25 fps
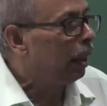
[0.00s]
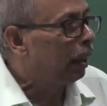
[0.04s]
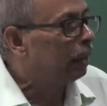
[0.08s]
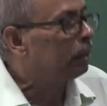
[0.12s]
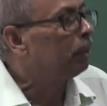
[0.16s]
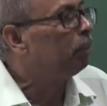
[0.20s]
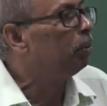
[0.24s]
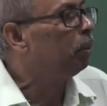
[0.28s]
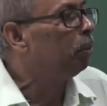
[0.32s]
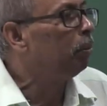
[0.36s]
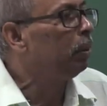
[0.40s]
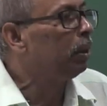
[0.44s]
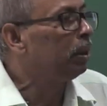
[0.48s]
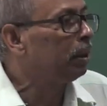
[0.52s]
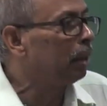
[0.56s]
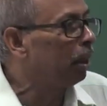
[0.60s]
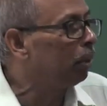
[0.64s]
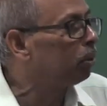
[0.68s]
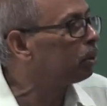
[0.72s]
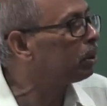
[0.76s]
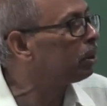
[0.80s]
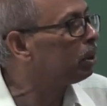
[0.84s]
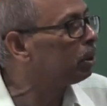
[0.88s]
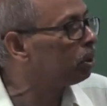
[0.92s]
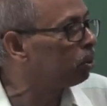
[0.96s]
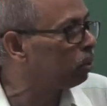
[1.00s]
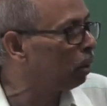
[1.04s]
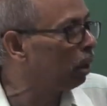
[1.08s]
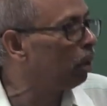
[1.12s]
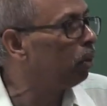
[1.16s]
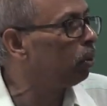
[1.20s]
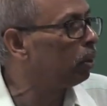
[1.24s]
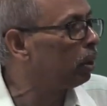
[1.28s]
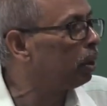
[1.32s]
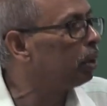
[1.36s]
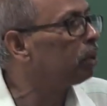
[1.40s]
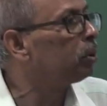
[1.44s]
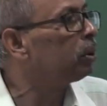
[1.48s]
At the moment now, since we are
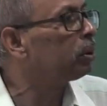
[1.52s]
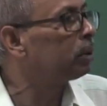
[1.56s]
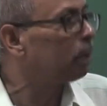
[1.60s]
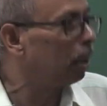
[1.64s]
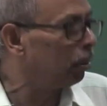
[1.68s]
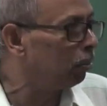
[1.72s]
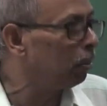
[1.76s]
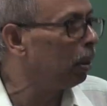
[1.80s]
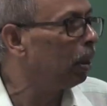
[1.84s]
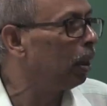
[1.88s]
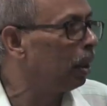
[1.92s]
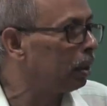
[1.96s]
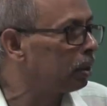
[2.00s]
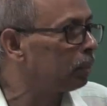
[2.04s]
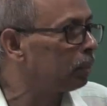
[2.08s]
looking at the thermal